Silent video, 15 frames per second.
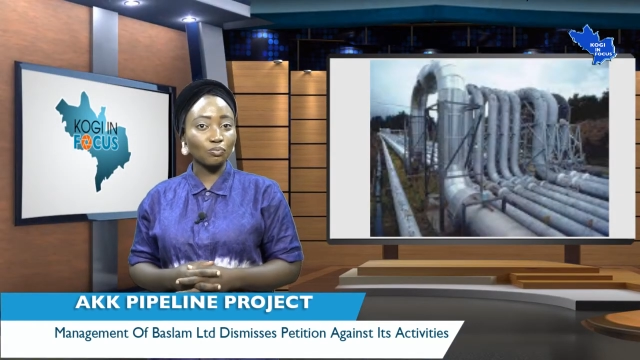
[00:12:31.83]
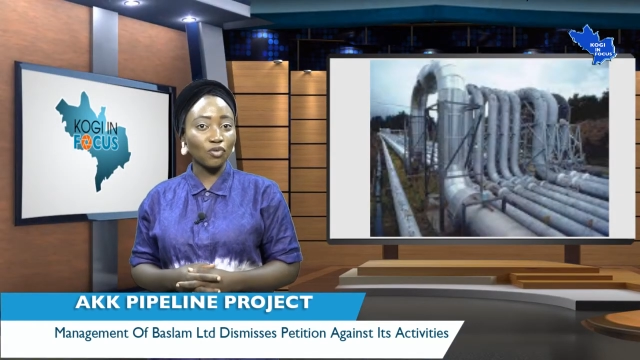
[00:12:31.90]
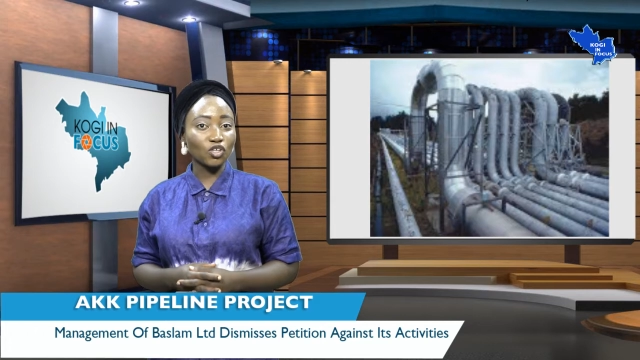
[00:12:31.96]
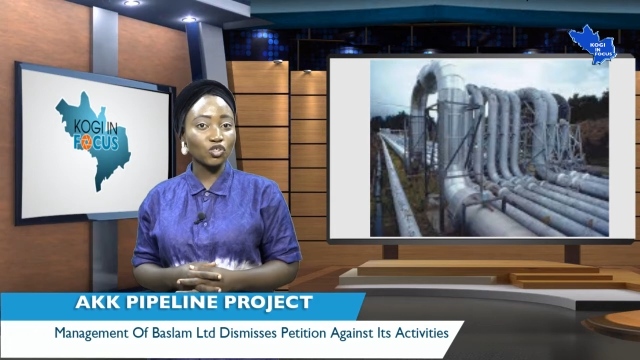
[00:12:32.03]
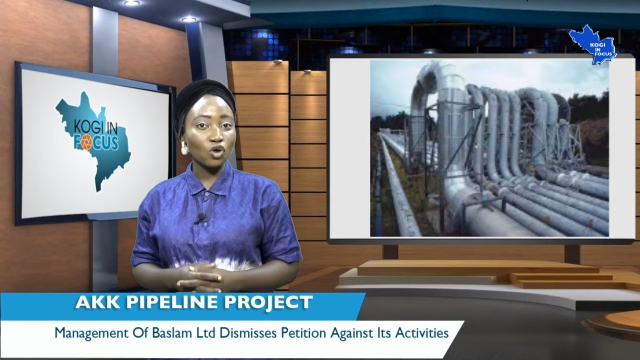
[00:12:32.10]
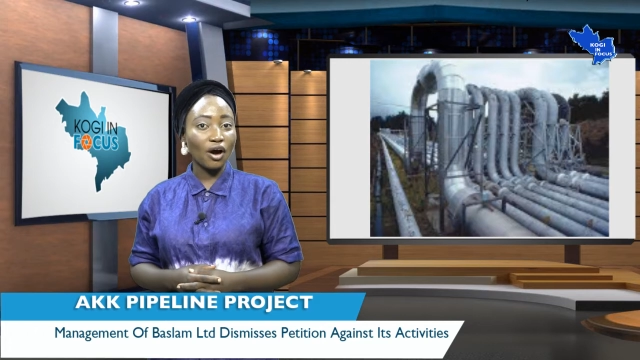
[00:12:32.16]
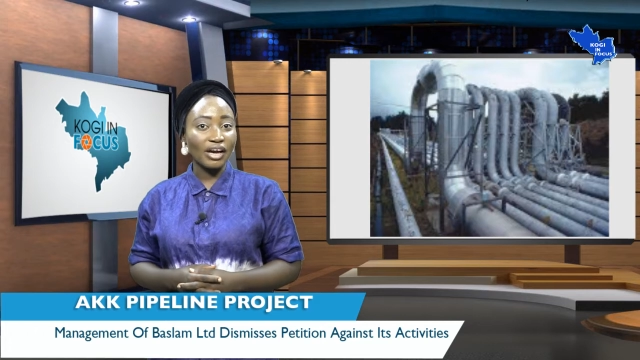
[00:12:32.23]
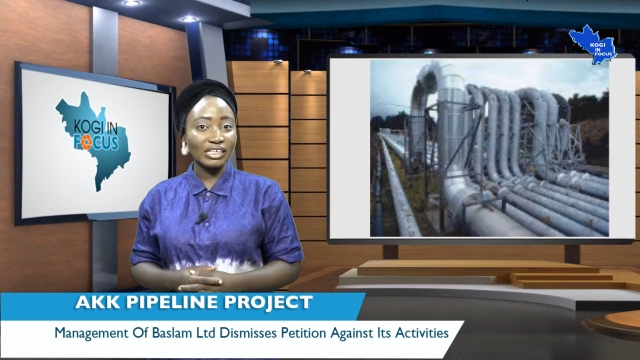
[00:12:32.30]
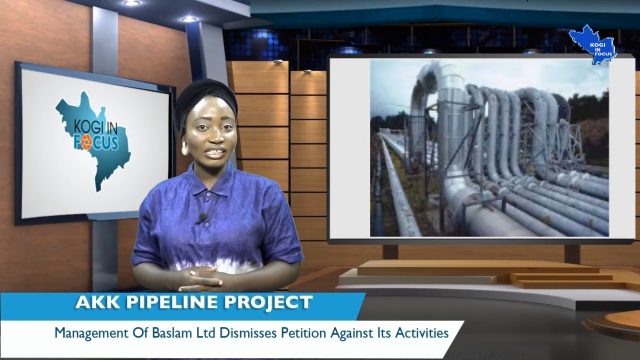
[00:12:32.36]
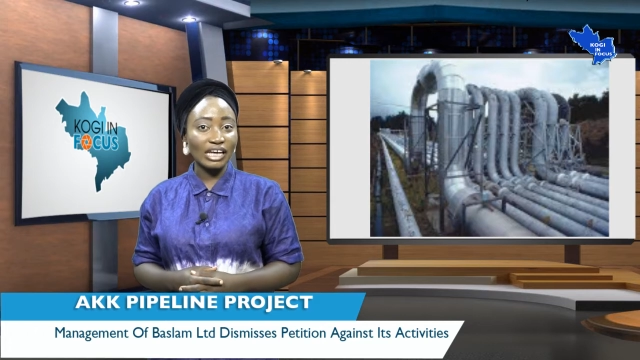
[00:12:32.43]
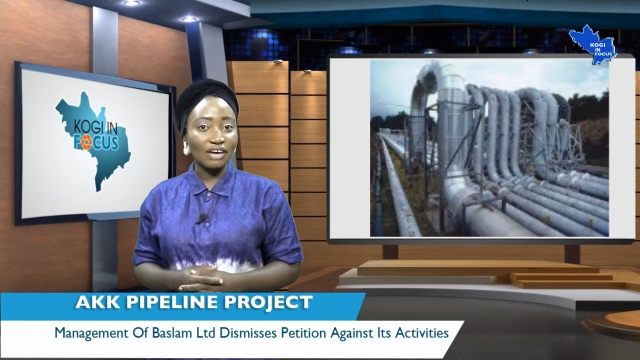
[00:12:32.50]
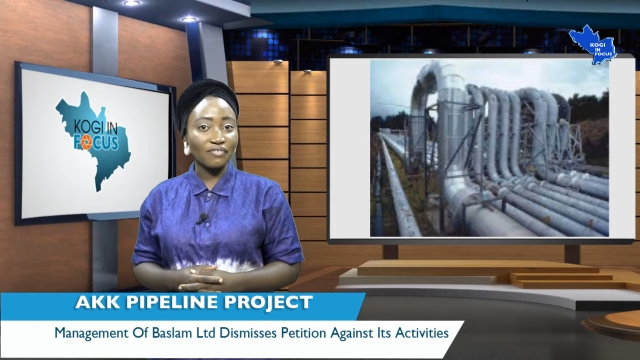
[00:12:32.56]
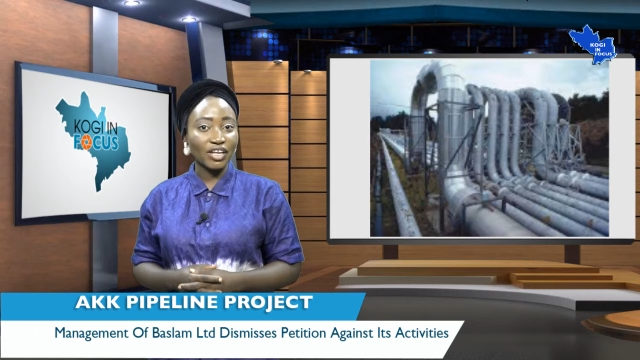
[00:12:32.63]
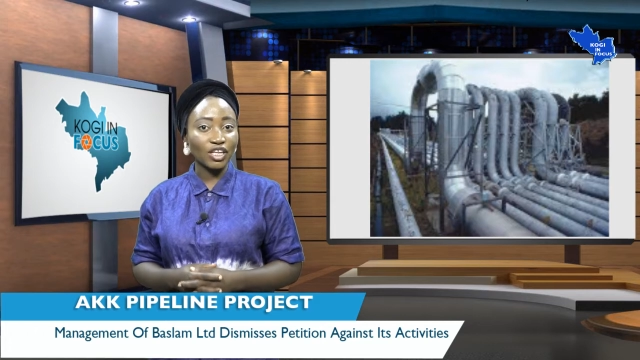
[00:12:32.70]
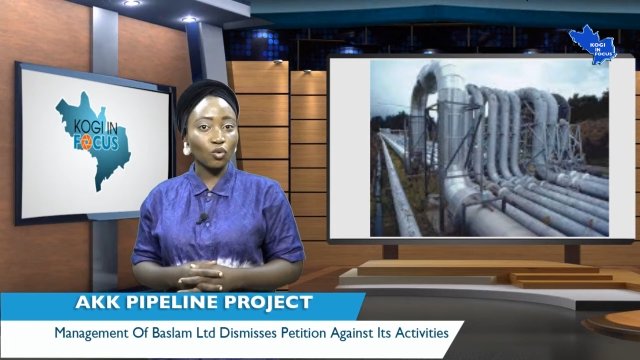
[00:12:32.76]
both
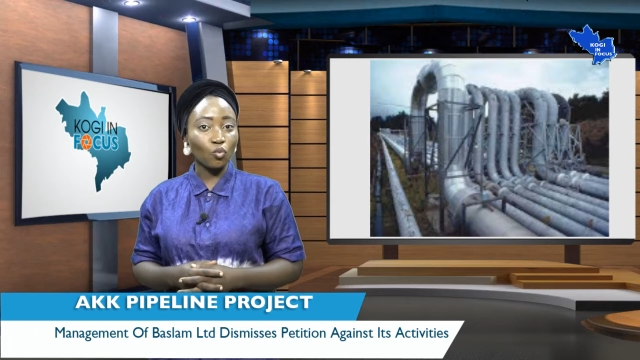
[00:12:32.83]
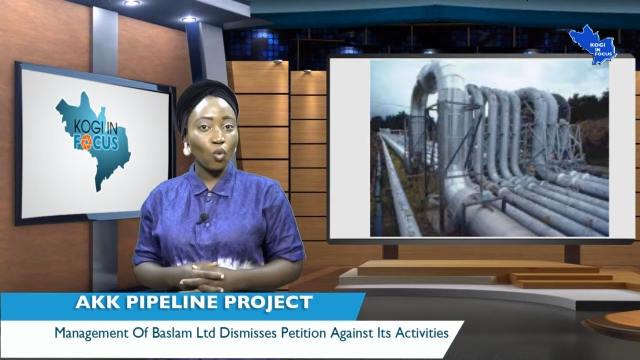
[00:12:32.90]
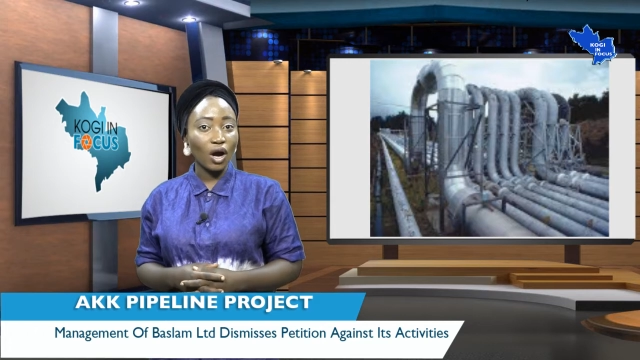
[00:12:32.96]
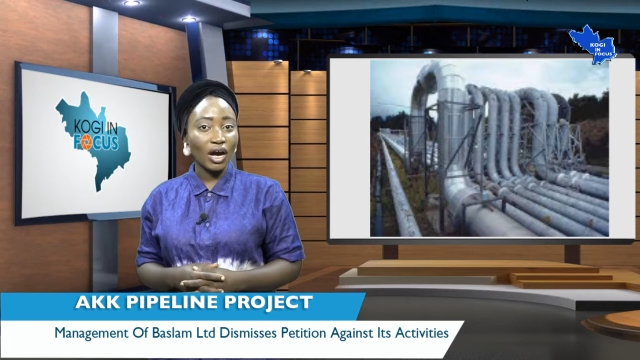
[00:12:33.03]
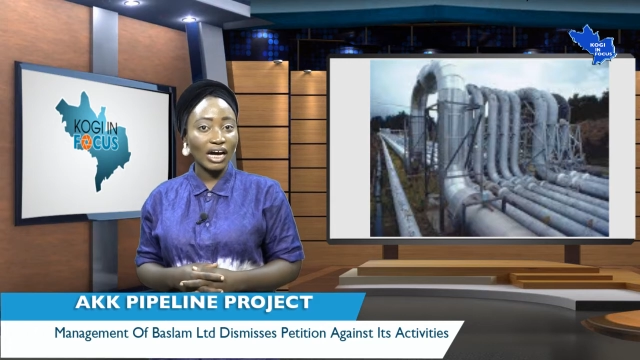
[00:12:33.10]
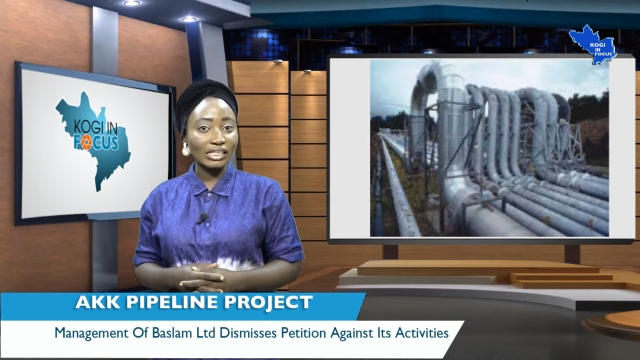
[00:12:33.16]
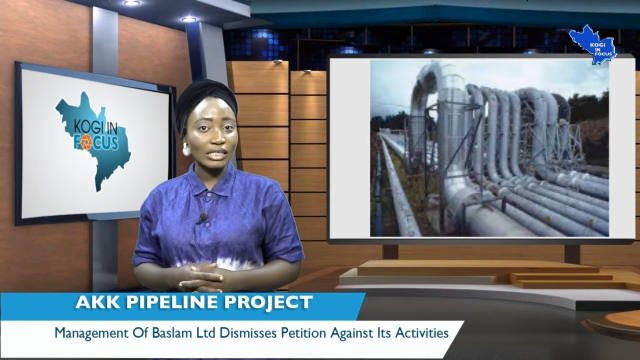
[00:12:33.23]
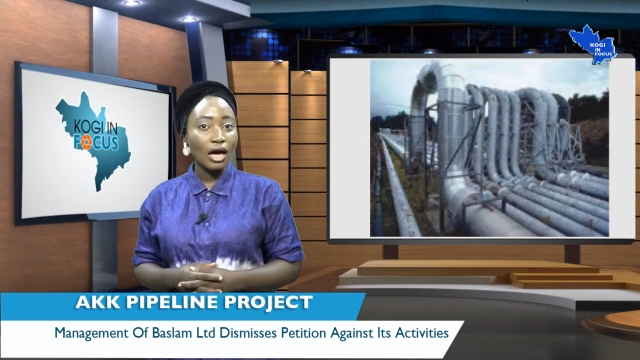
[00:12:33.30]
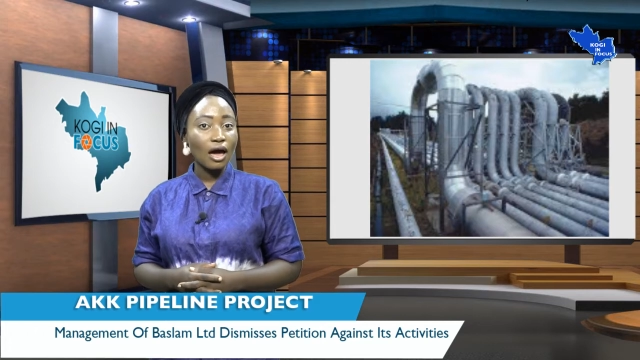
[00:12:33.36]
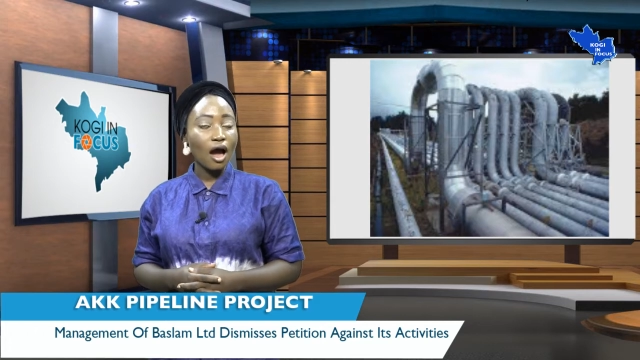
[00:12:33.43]
OSF and the workers